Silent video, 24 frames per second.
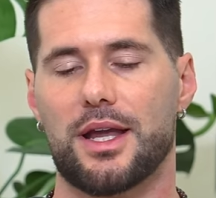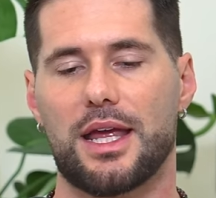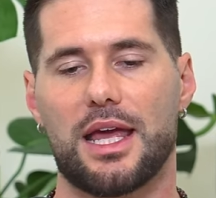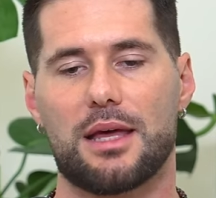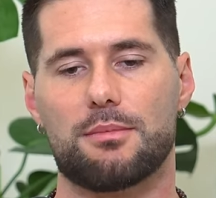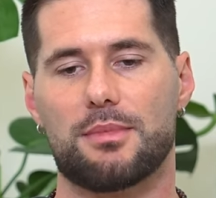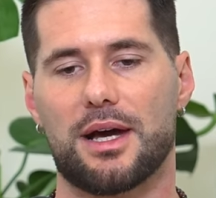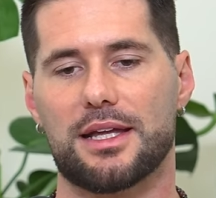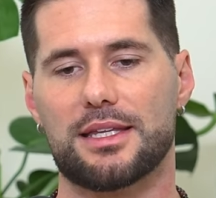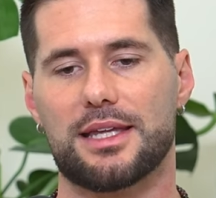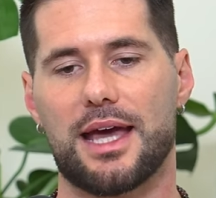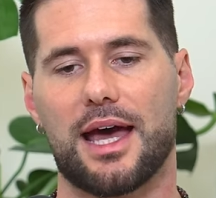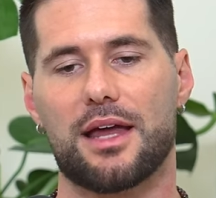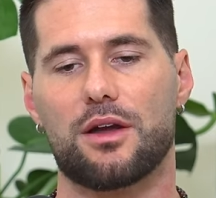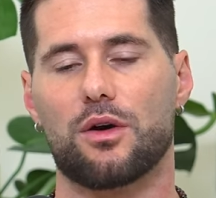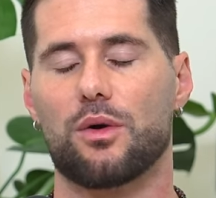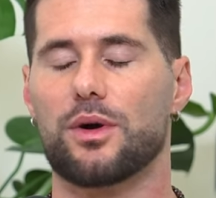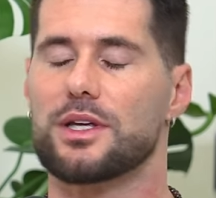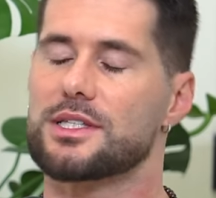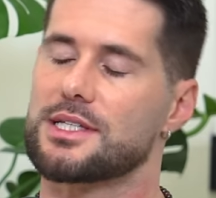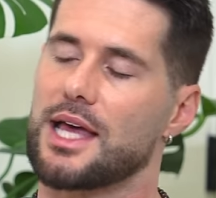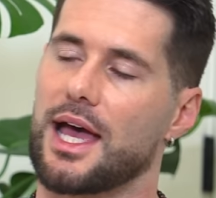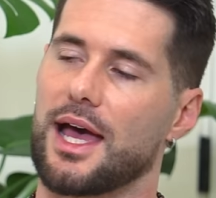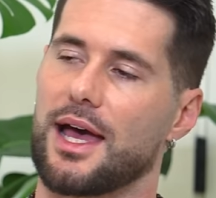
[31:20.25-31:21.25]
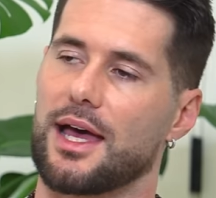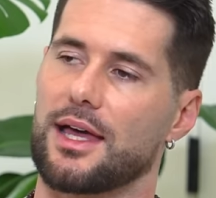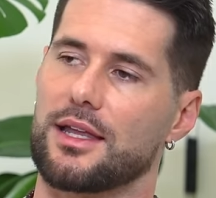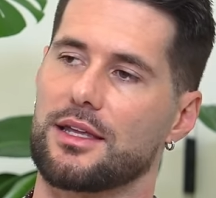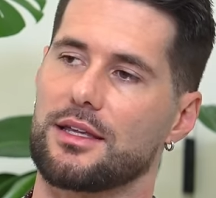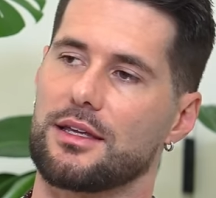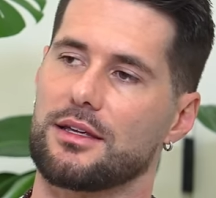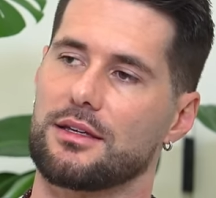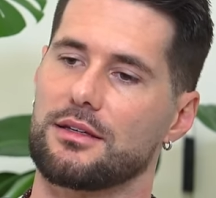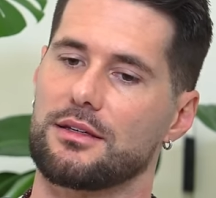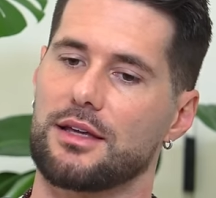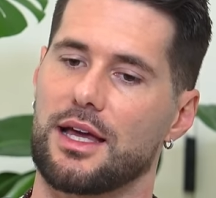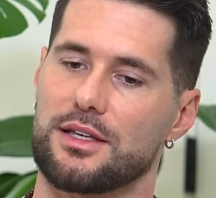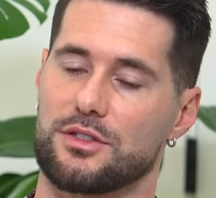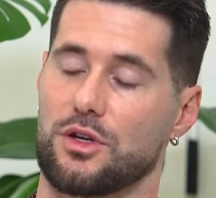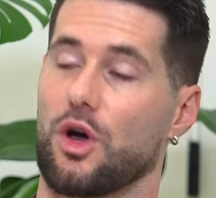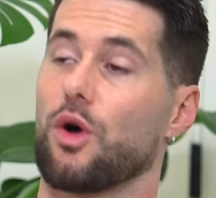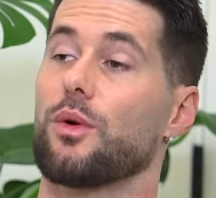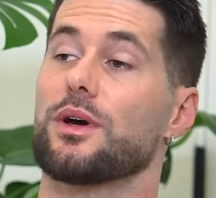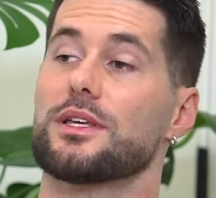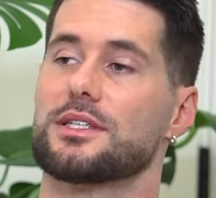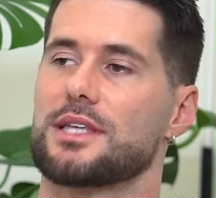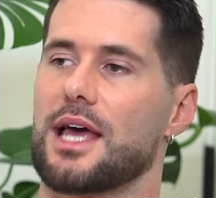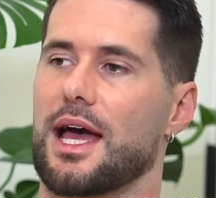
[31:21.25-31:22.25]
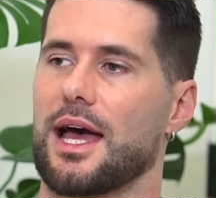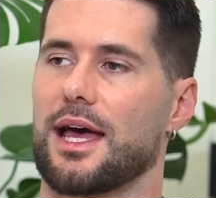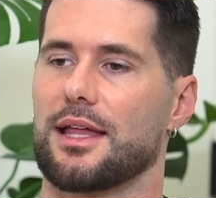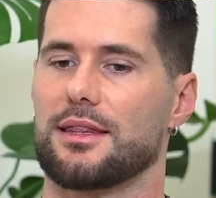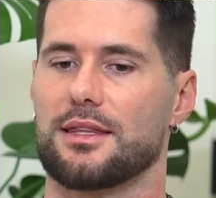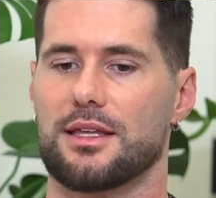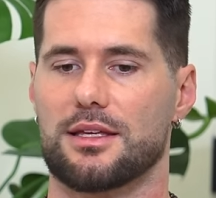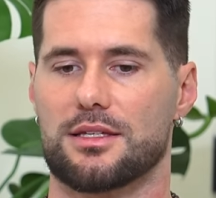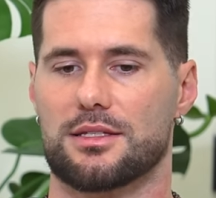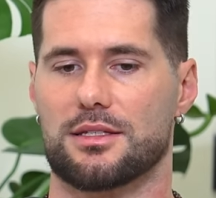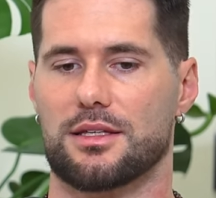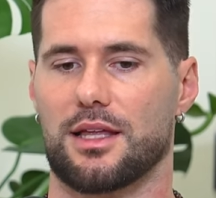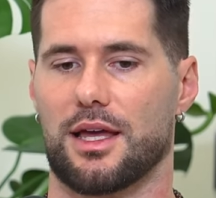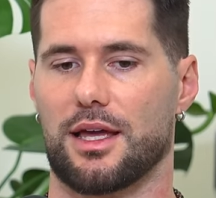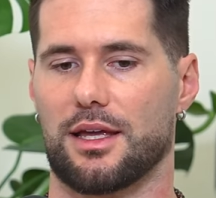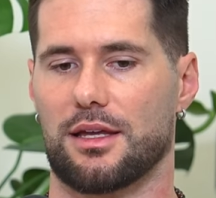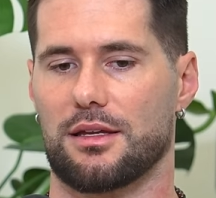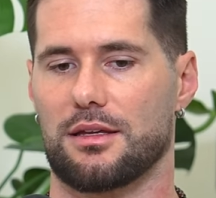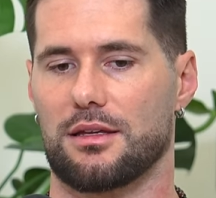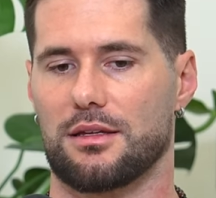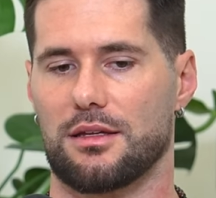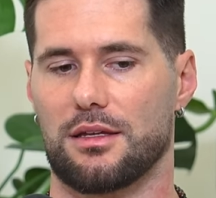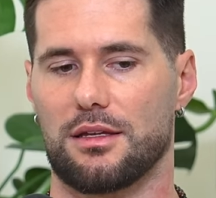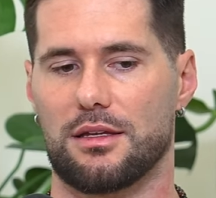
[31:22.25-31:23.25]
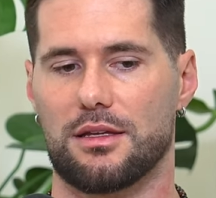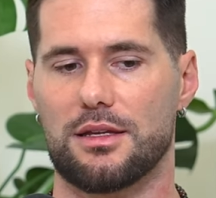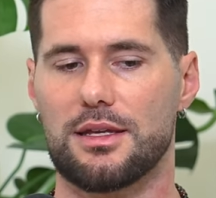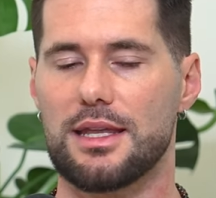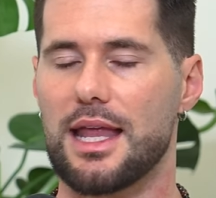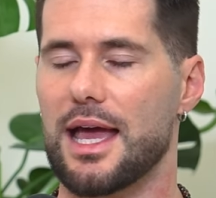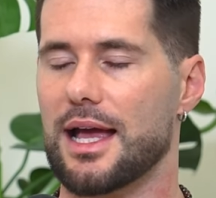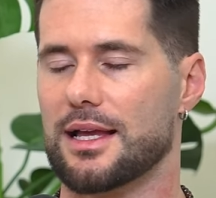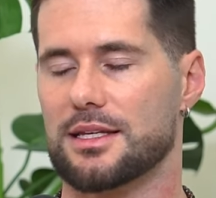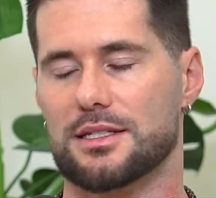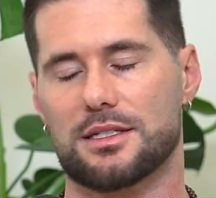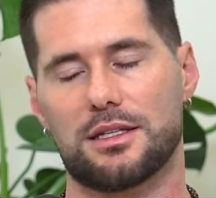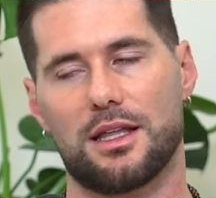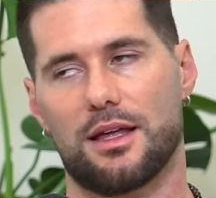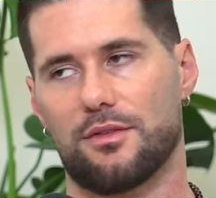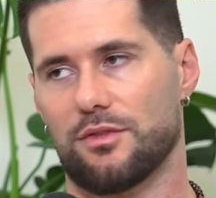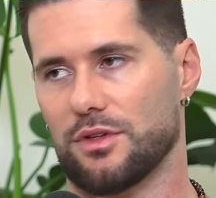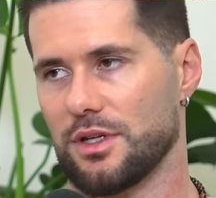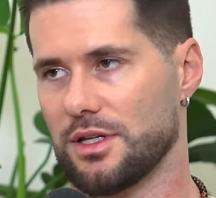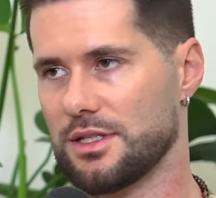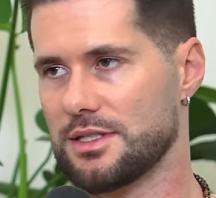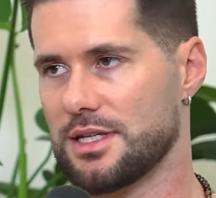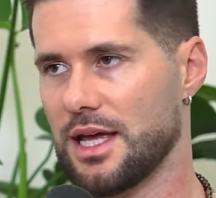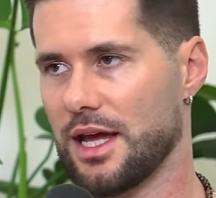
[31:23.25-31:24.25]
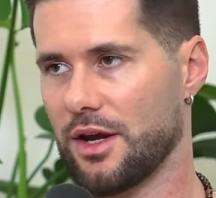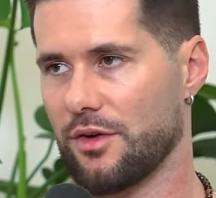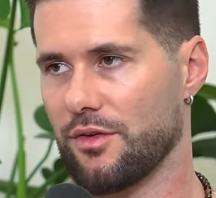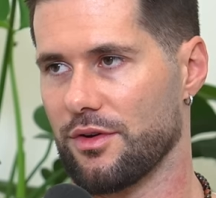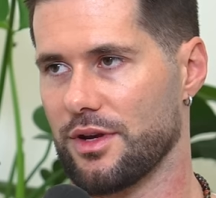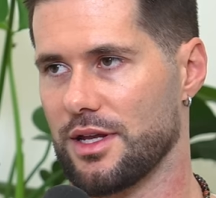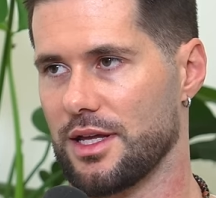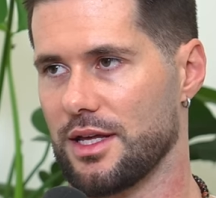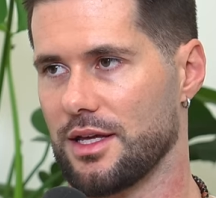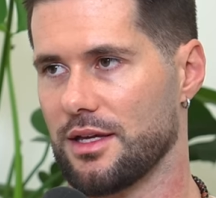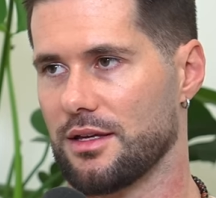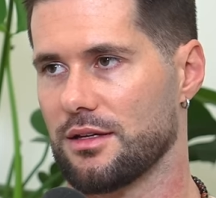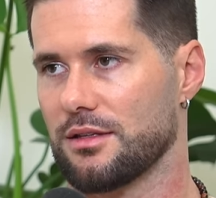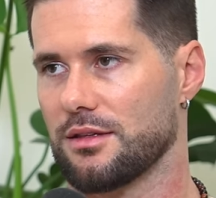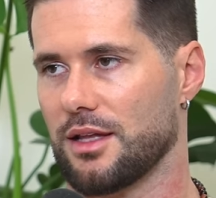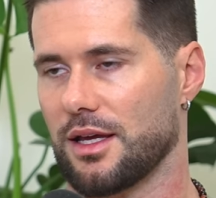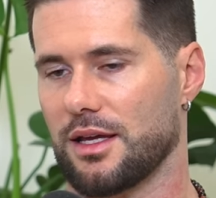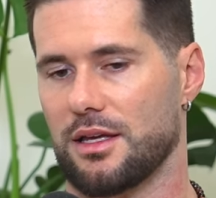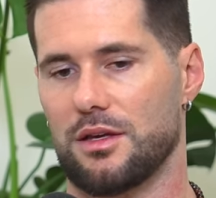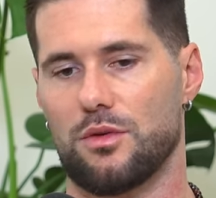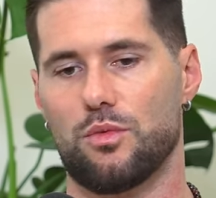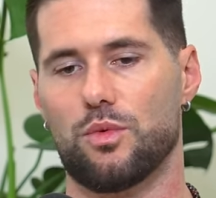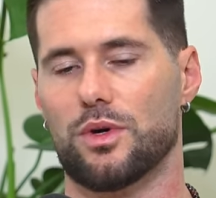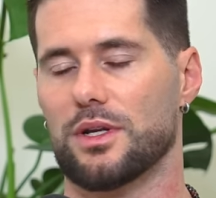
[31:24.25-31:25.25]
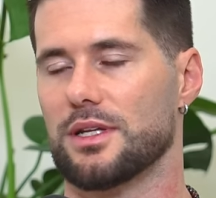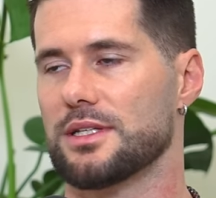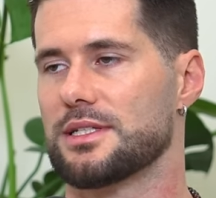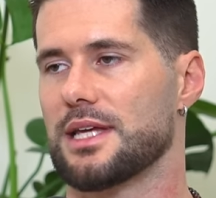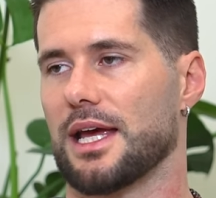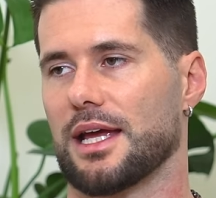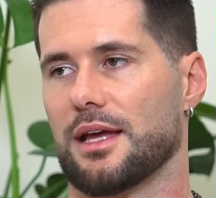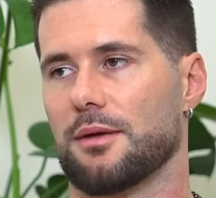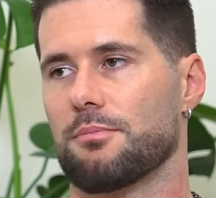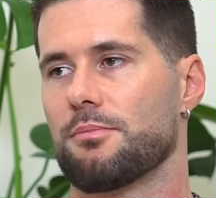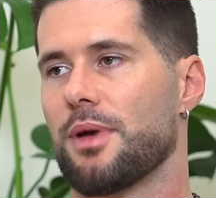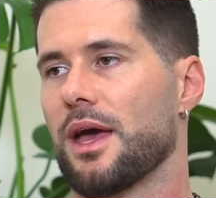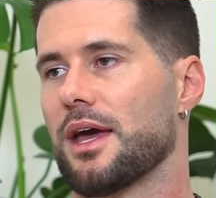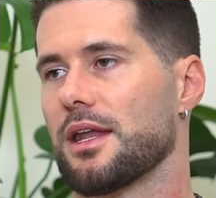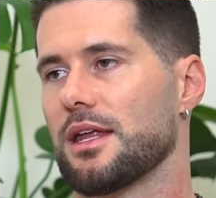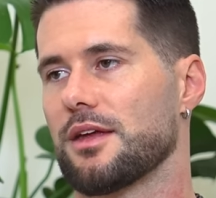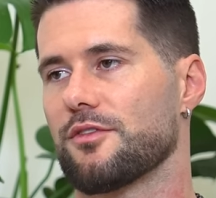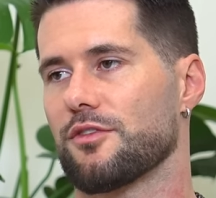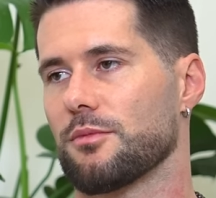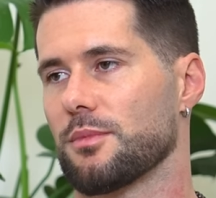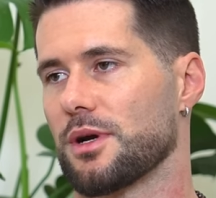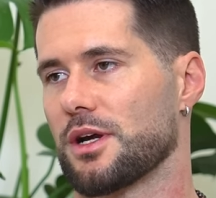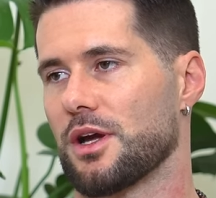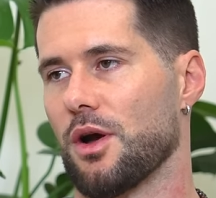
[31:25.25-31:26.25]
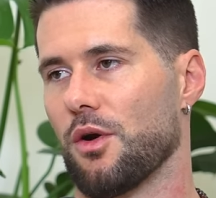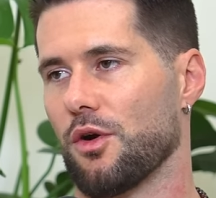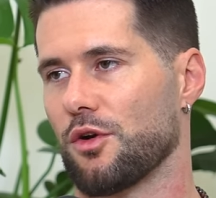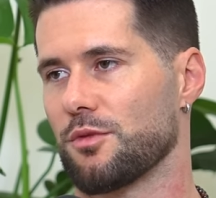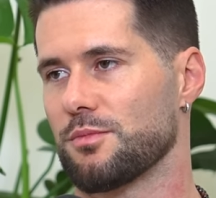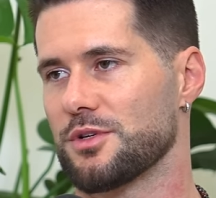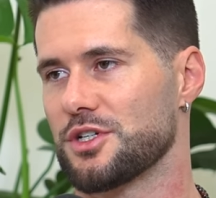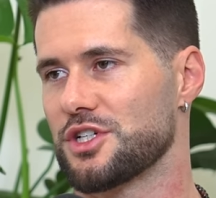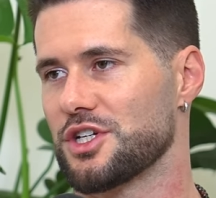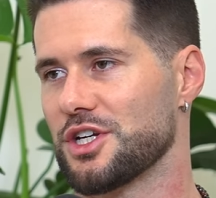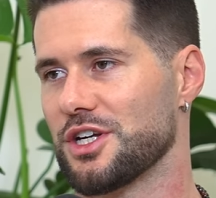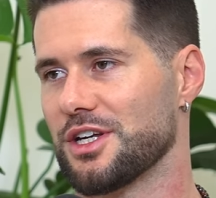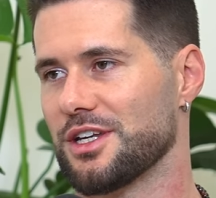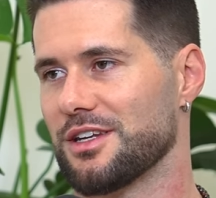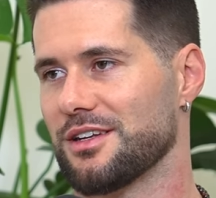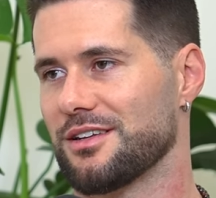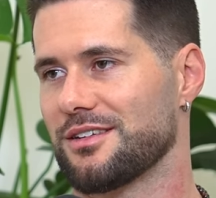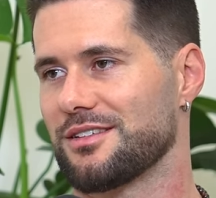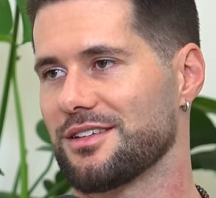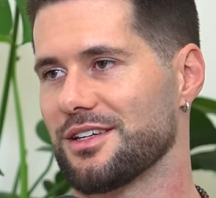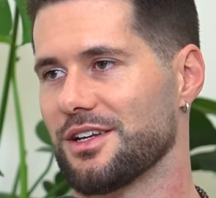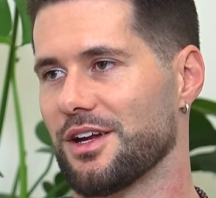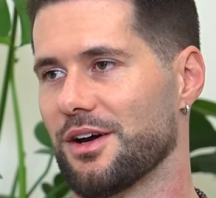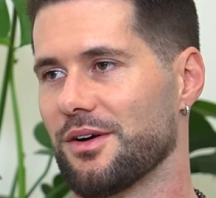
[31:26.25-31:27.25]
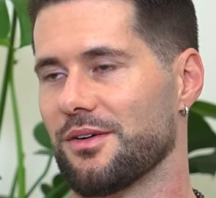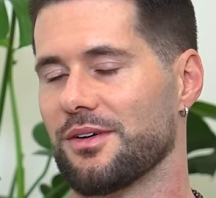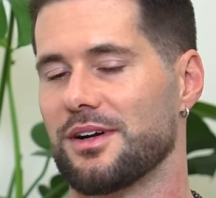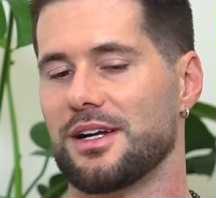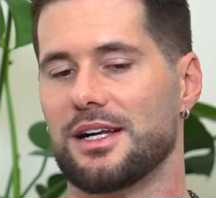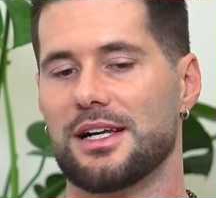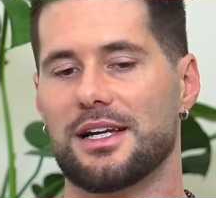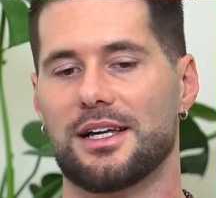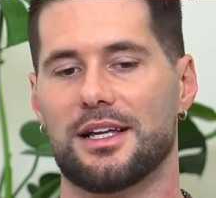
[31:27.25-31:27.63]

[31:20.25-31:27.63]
And my dad always had has always had this like next level integrity. Like he wouldn't take a penny from a coke machine, you know.